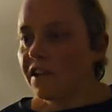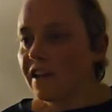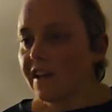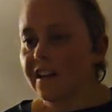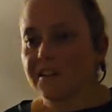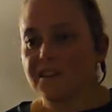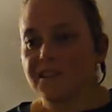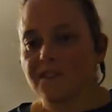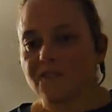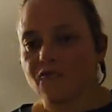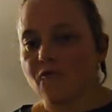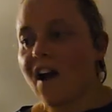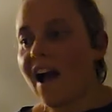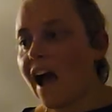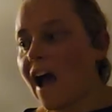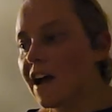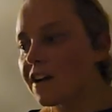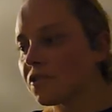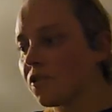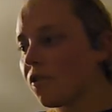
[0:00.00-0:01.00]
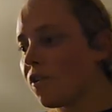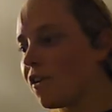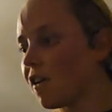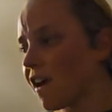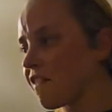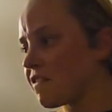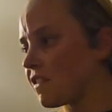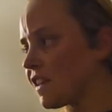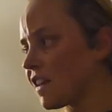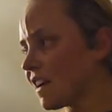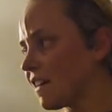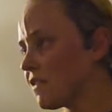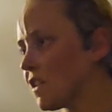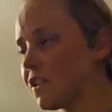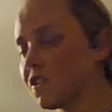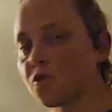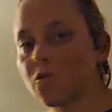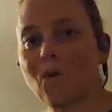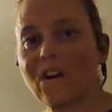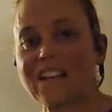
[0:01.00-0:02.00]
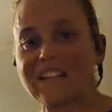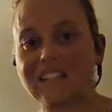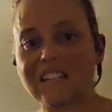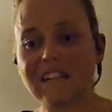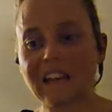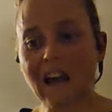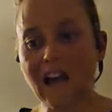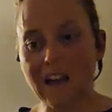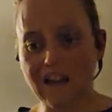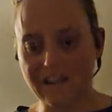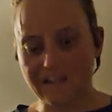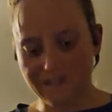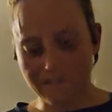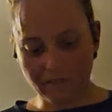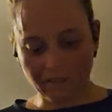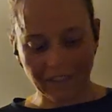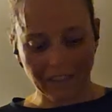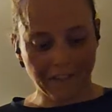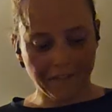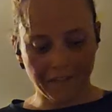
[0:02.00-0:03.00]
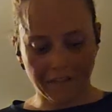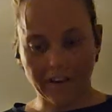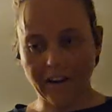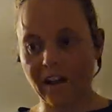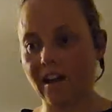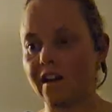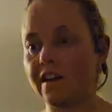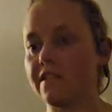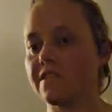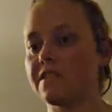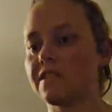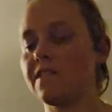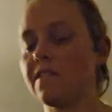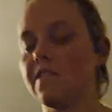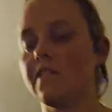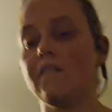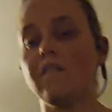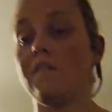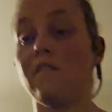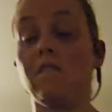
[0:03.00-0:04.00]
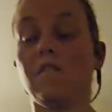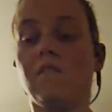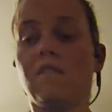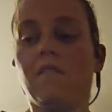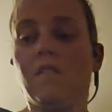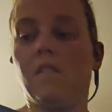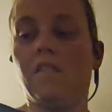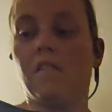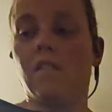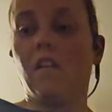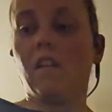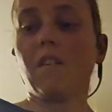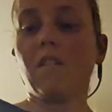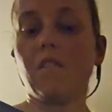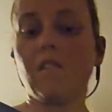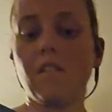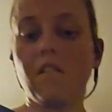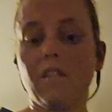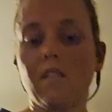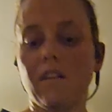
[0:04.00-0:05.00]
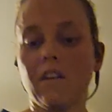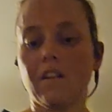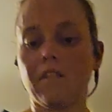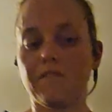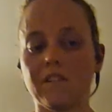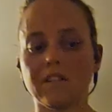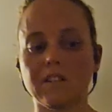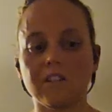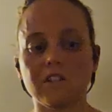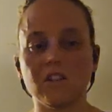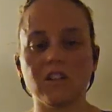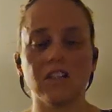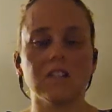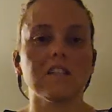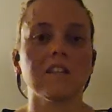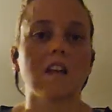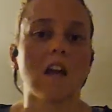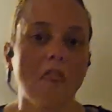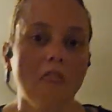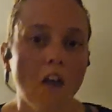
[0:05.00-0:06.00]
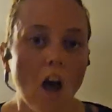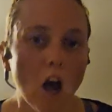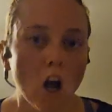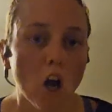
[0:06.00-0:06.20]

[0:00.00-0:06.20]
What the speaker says: like it just dragged on. I feel like I've done 20 Ks, not 11 Ks. I don't know if it's just the